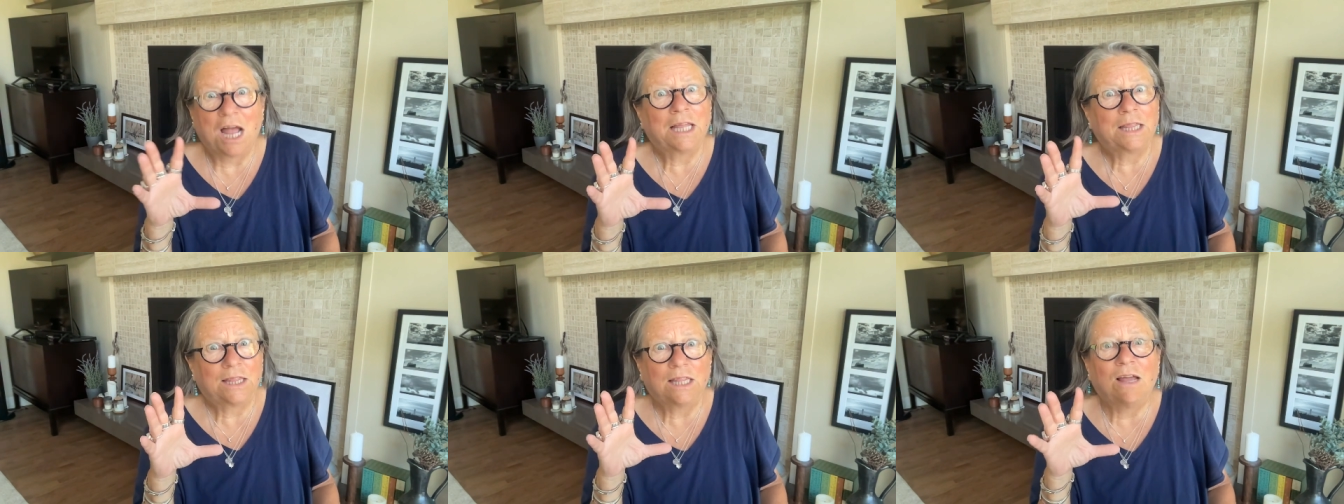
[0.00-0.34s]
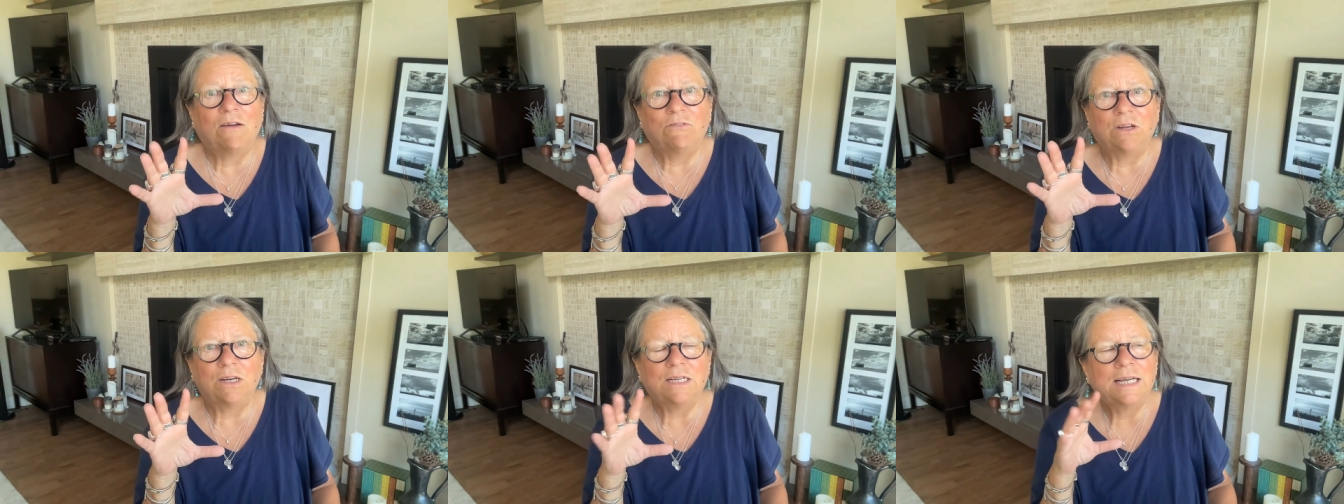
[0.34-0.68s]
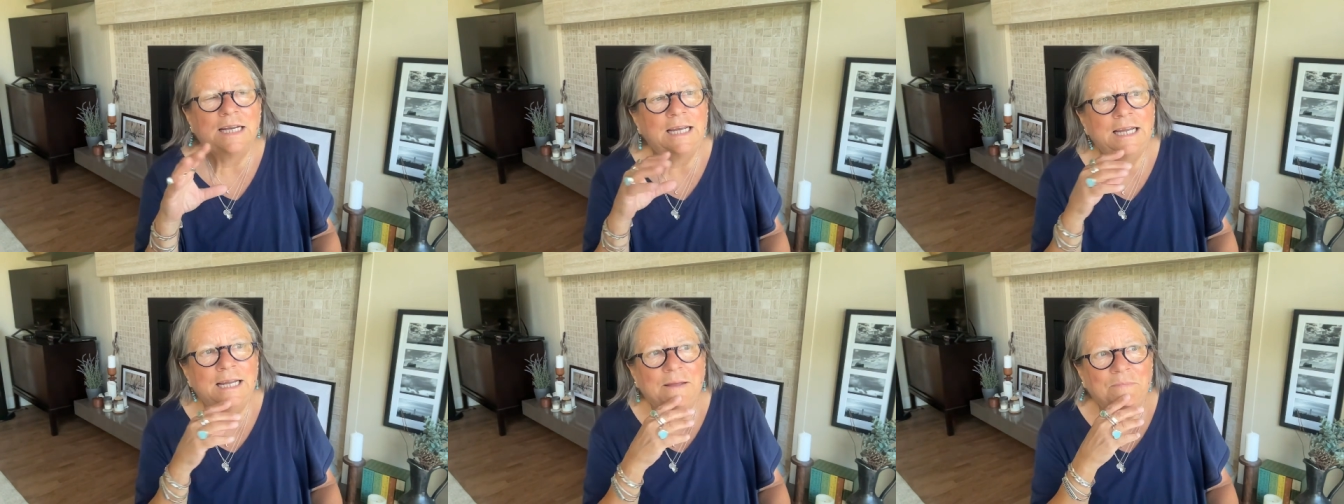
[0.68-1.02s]
I love it,
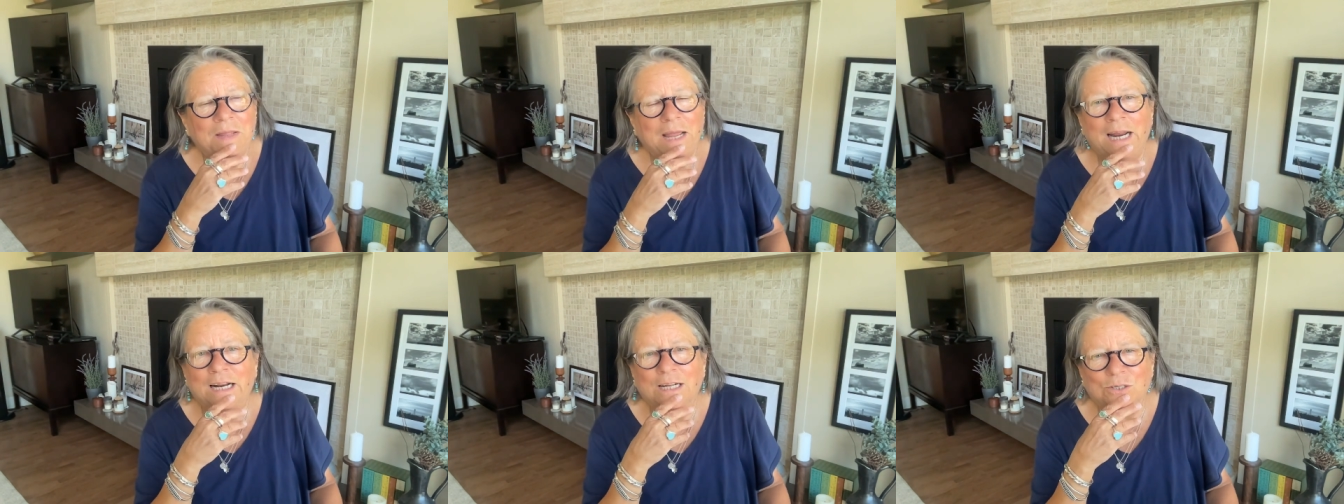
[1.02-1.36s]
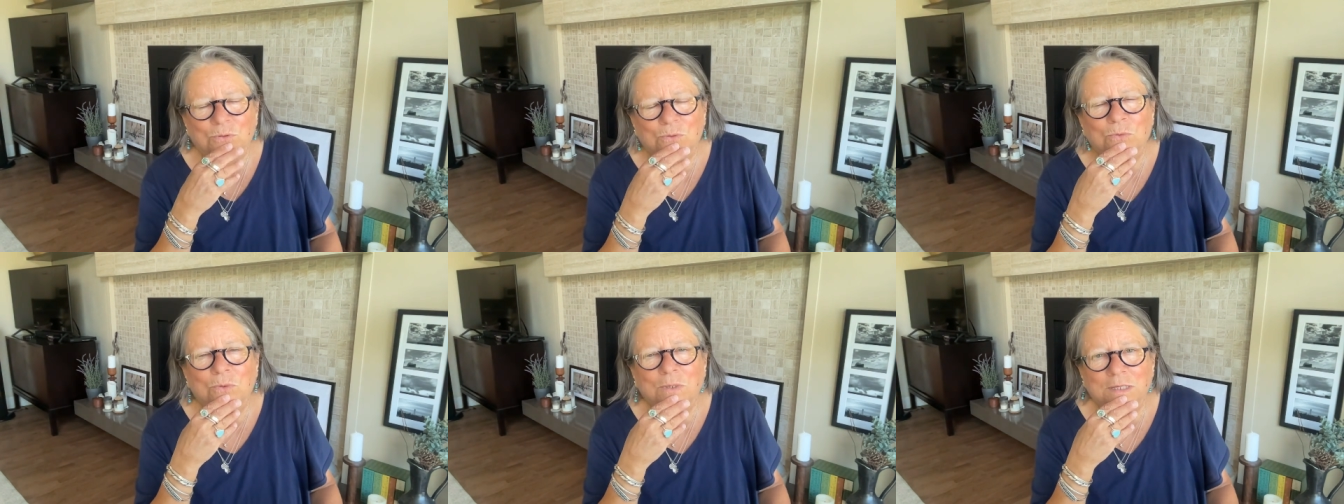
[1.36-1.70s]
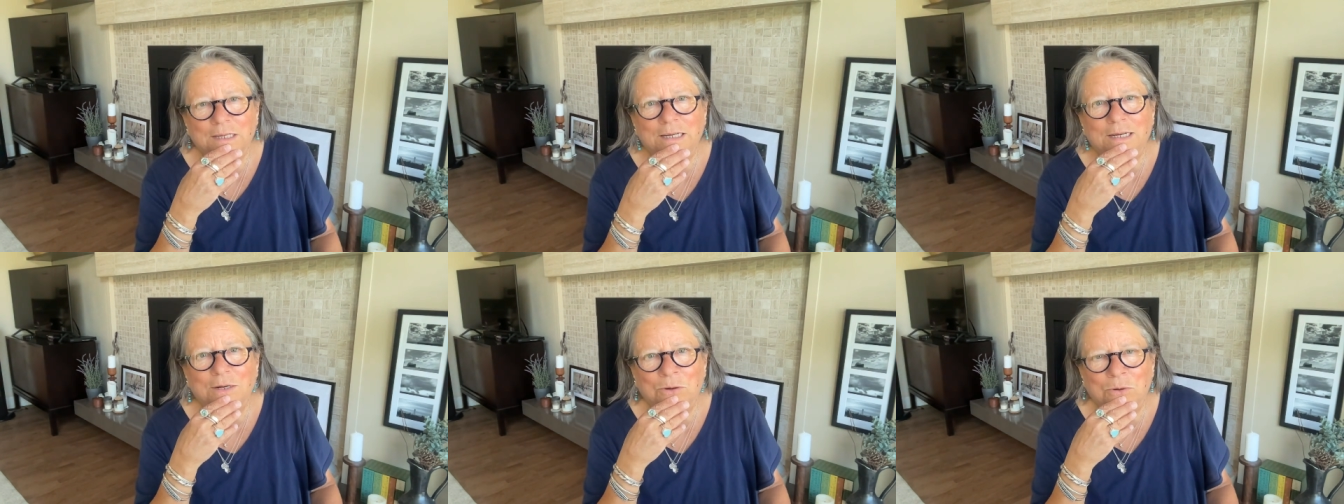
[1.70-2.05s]
and it's
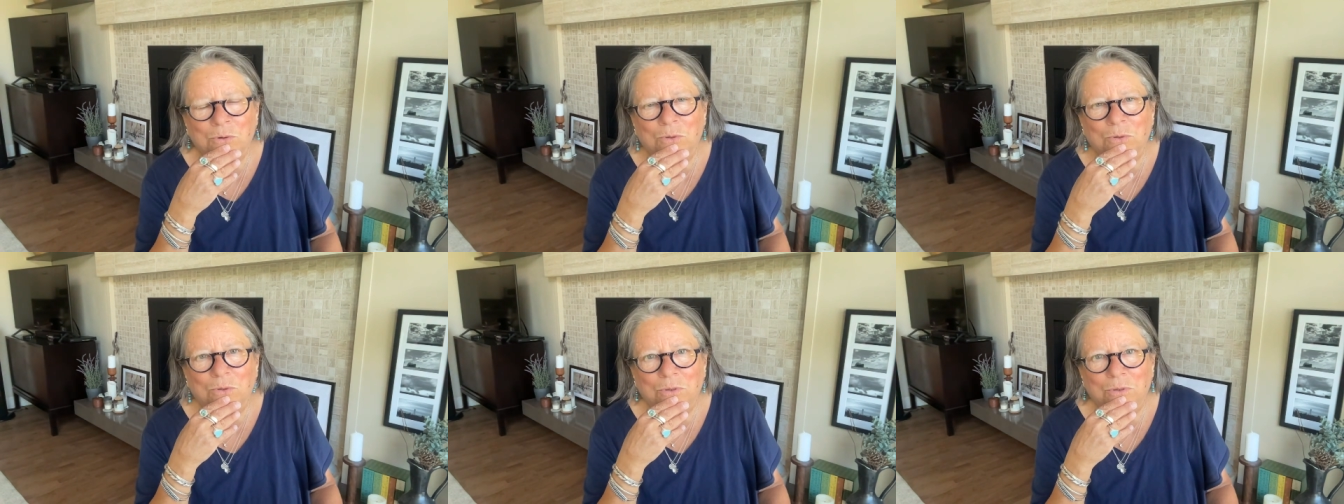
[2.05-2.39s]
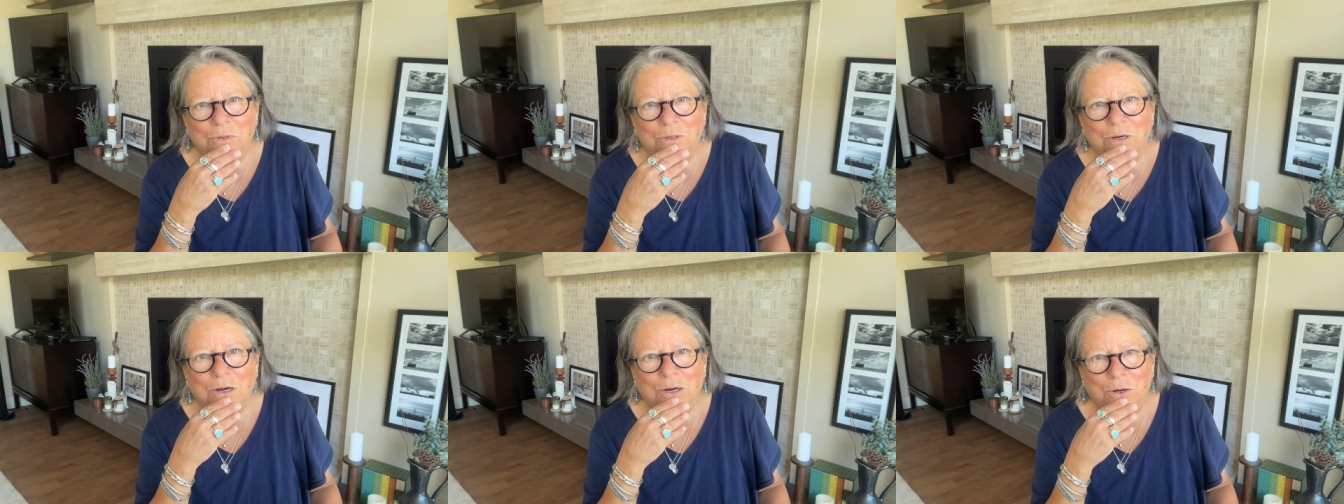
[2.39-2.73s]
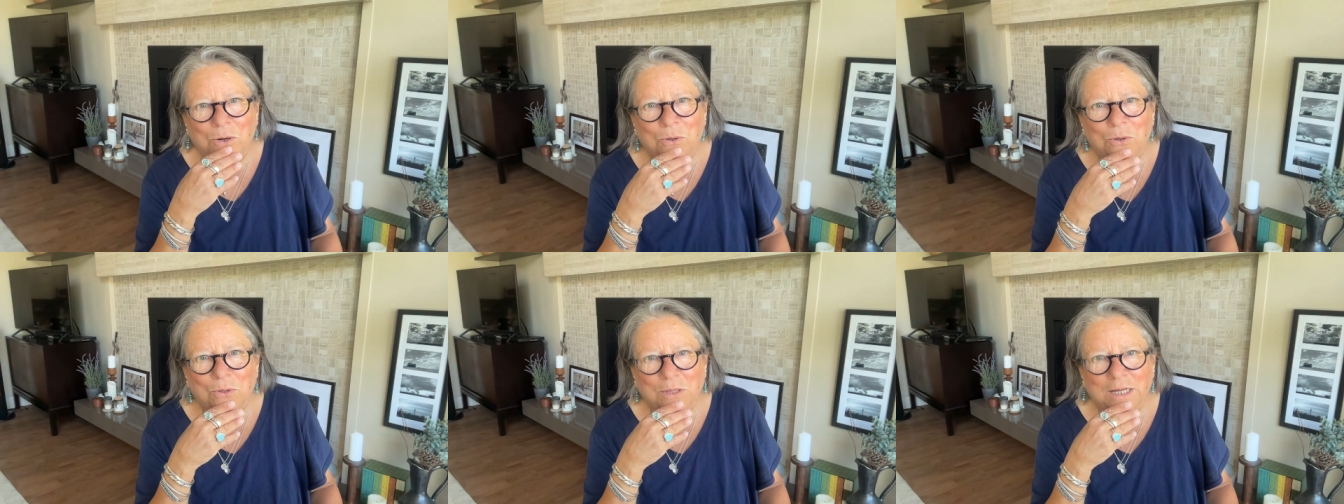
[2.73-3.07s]
really a cool a
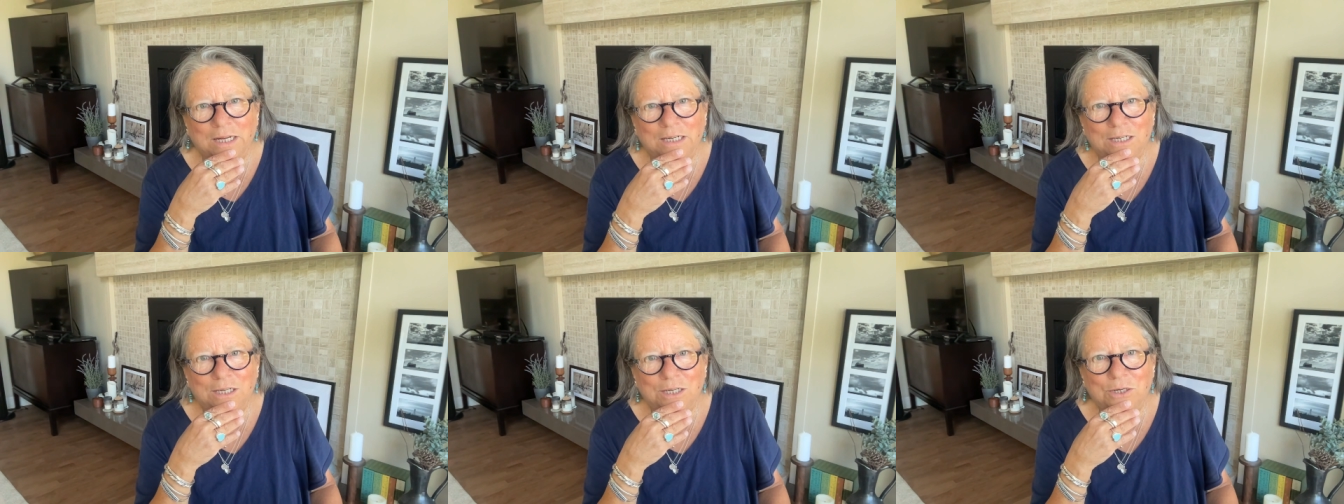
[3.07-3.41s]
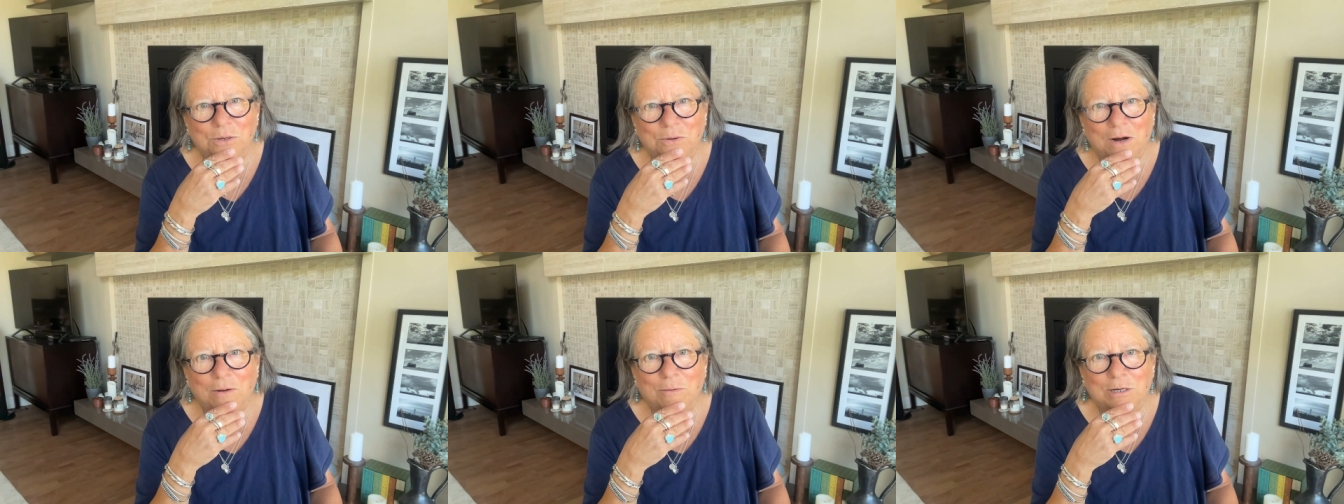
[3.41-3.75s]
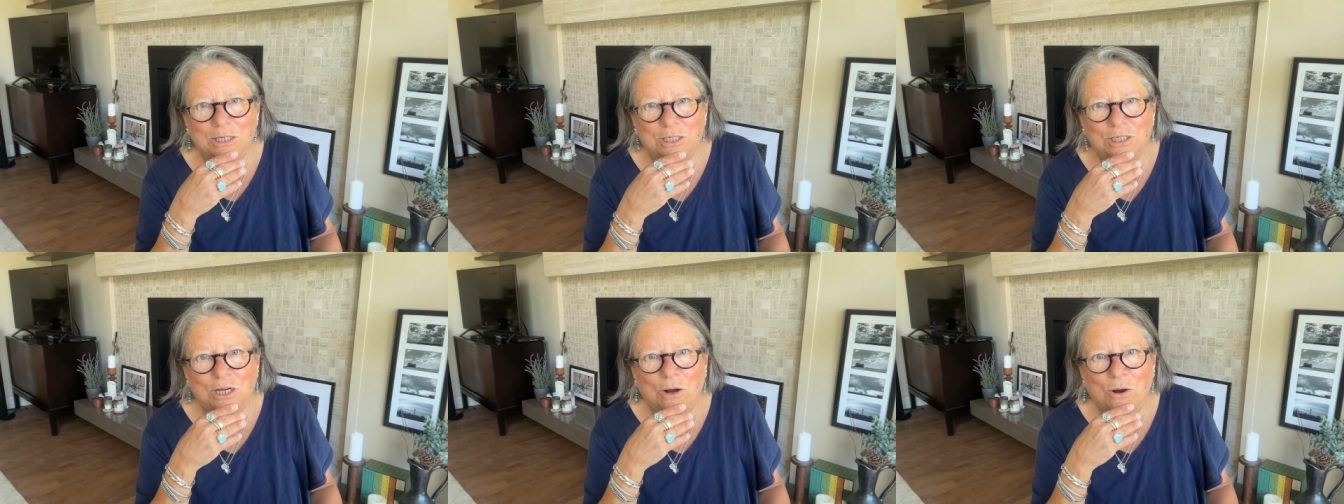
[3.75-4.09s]
cool thing to do. And I
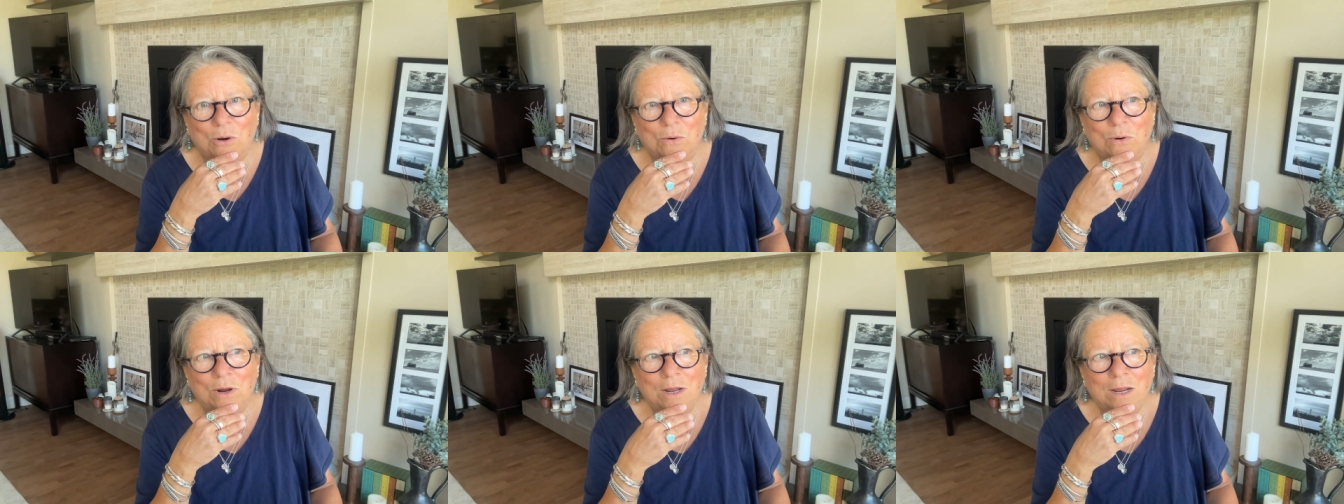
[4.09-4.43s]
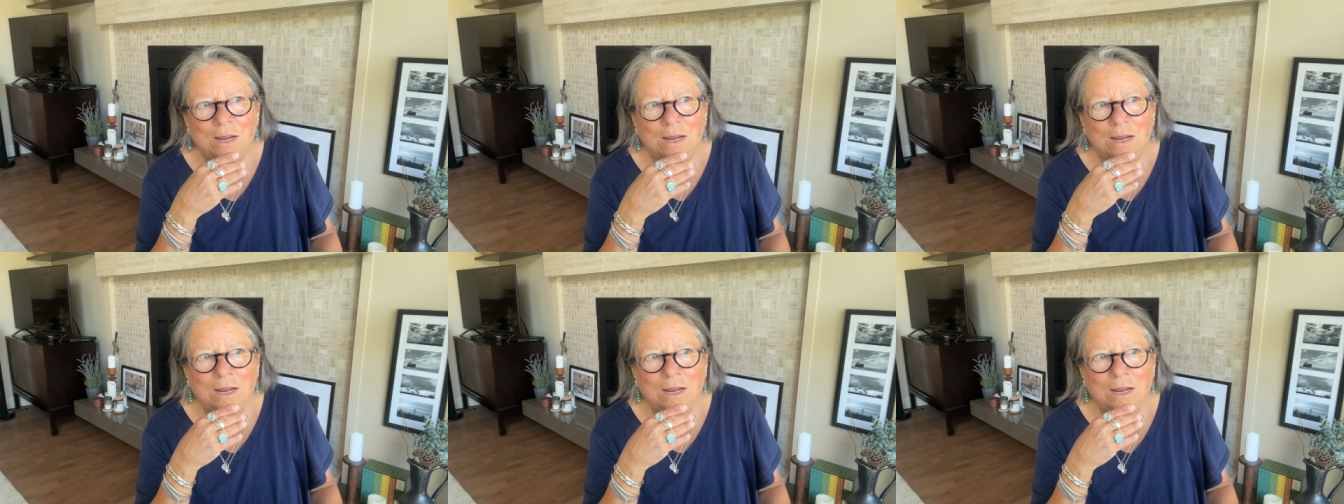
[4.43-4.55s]
was so